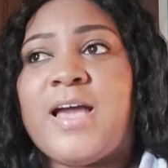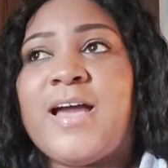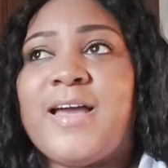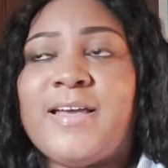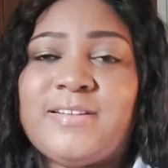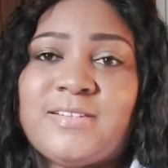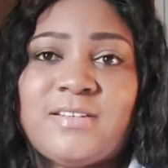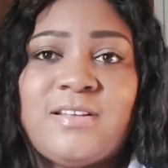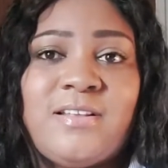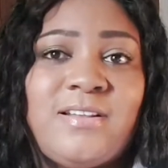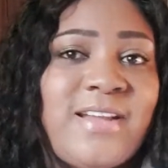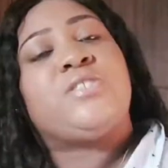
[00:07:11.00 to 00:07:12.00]
And
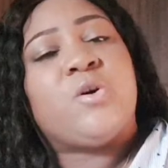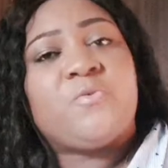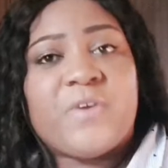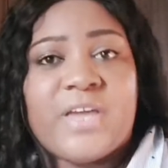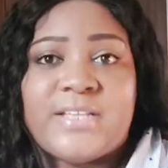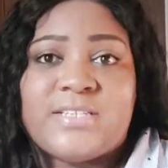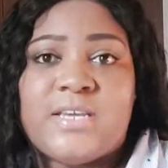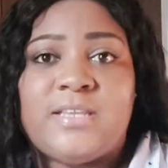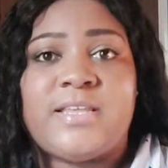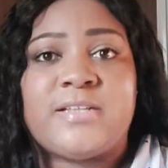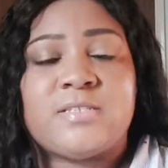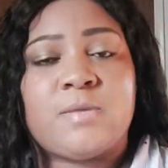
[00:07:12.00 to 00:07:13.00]
don't forget to
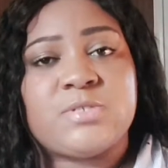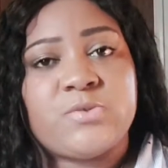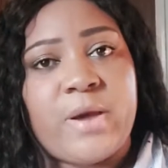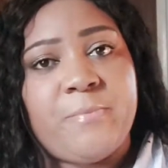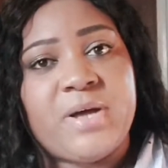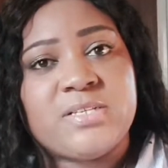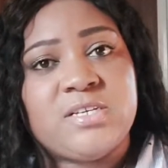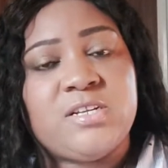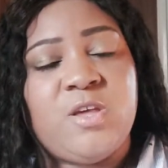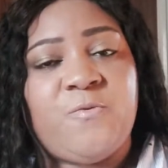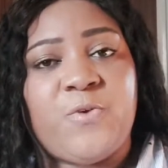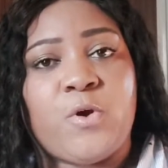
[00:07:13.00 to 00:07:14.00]
hit that subscribe button
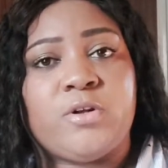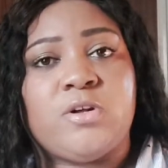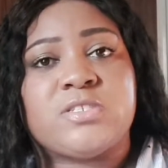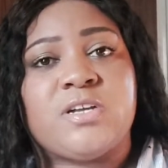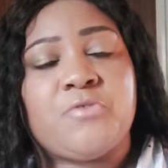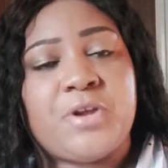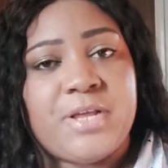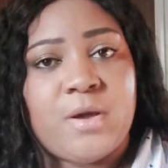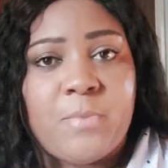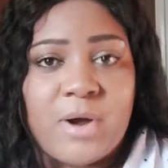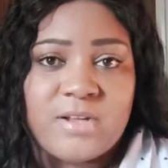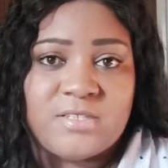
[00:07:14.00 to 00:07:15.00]
if you are not already a
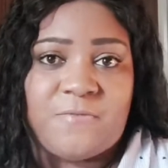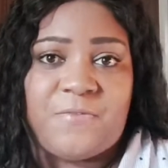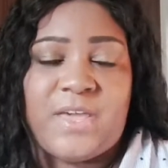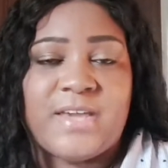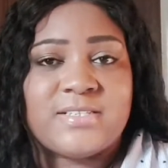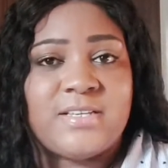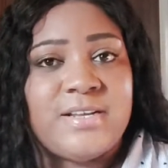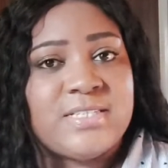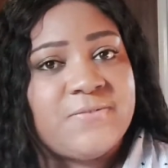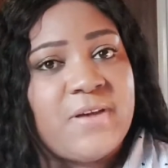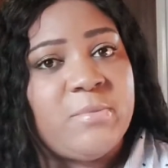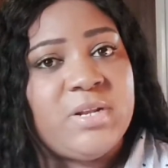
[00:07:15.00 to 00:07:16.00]
part of the
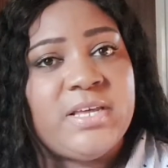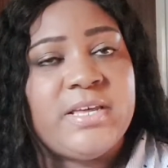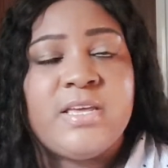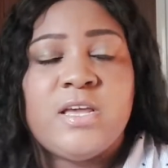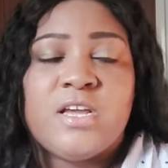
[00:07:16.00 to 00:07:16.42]
Xcellence family.